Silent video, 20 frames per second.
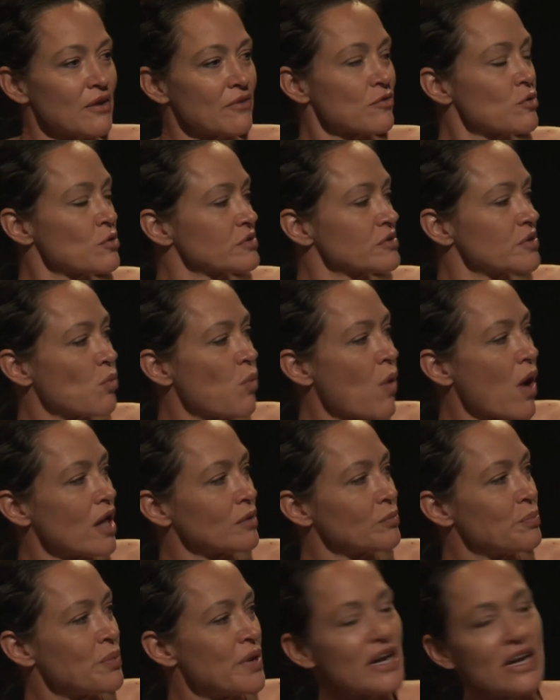of course, the
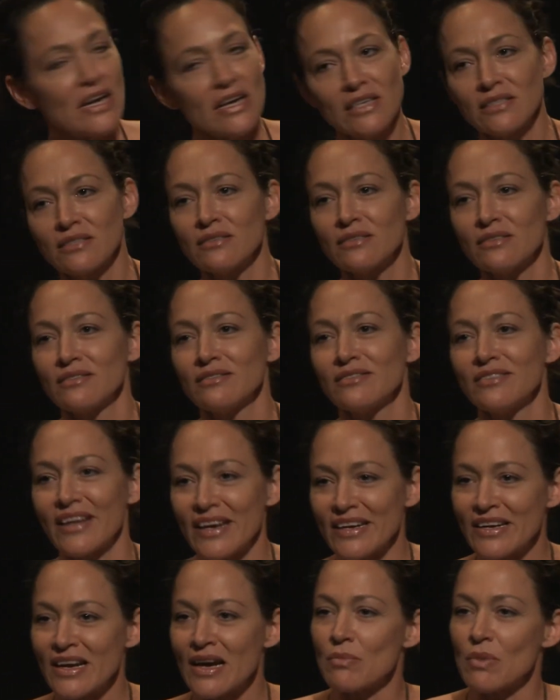wild pigs,
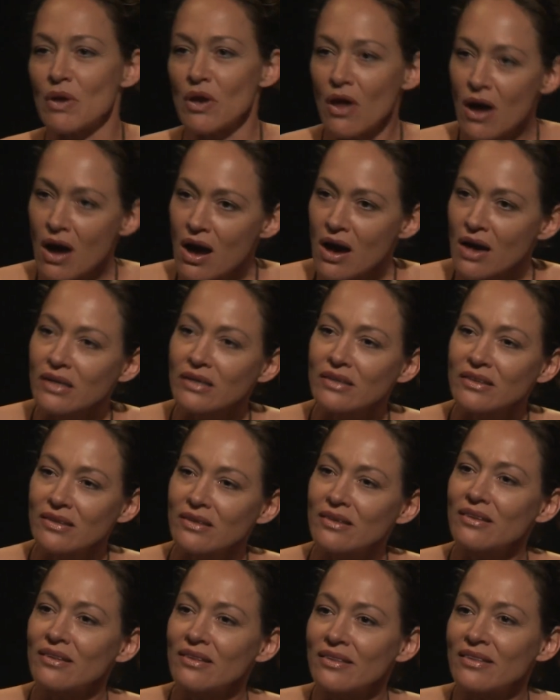they'd come along
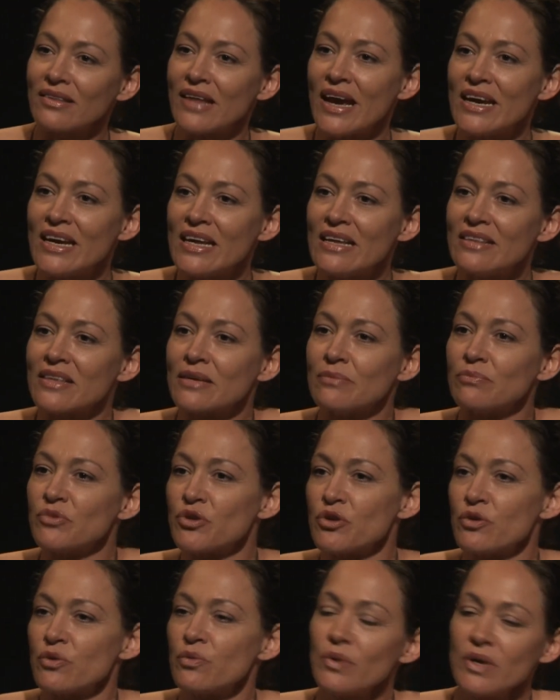and they'd eat them
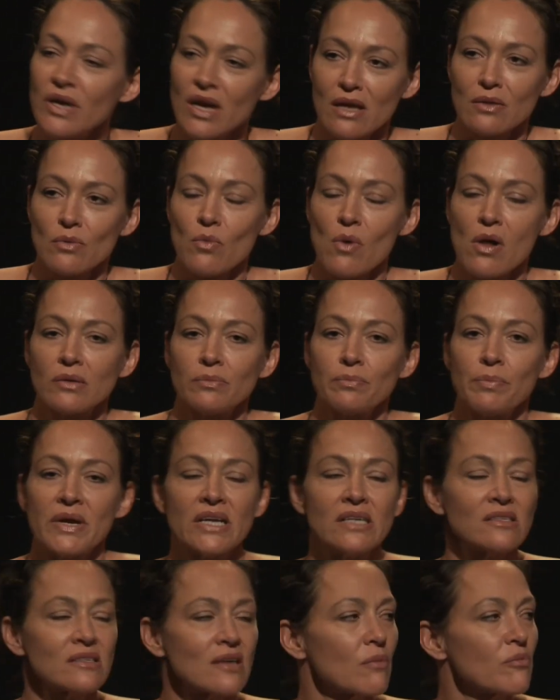too. We had the wild
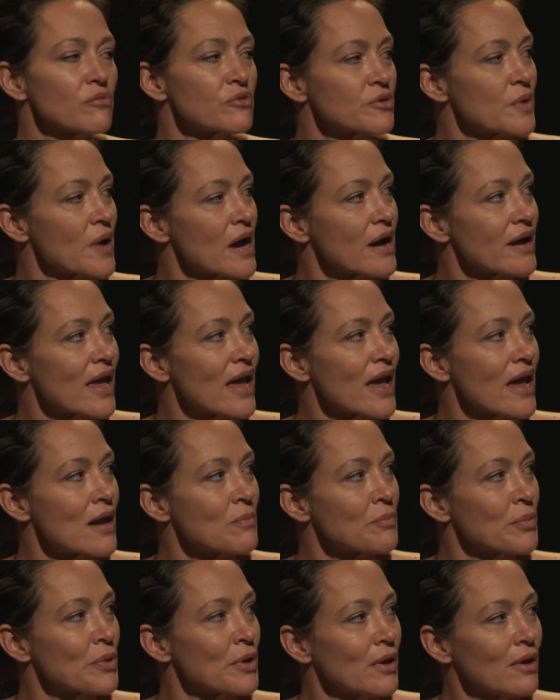pigs come through our
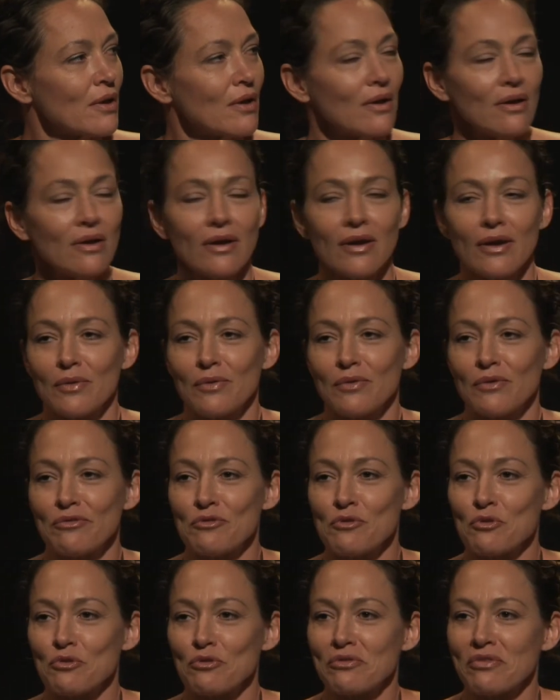camp. And,
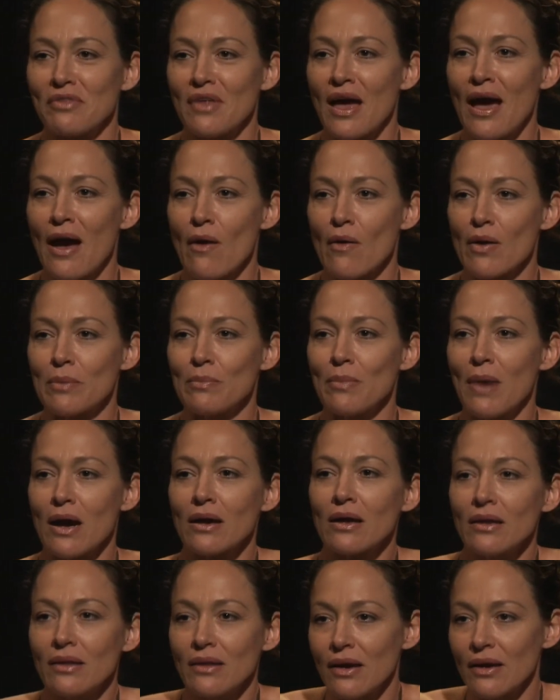of course, the howling
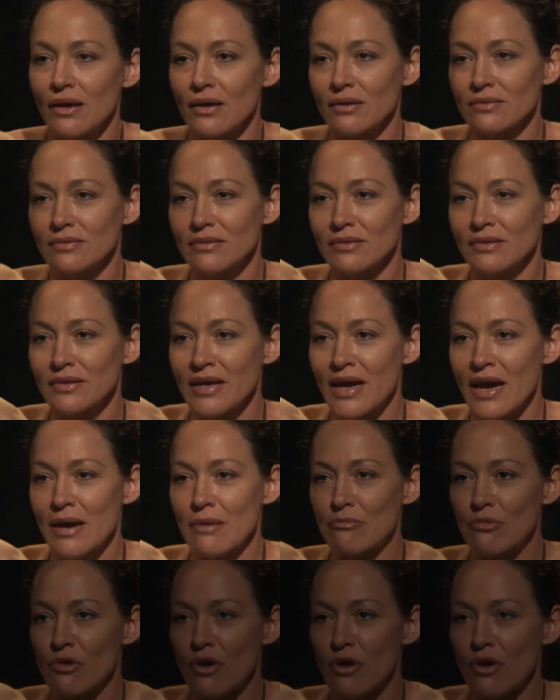monkey that came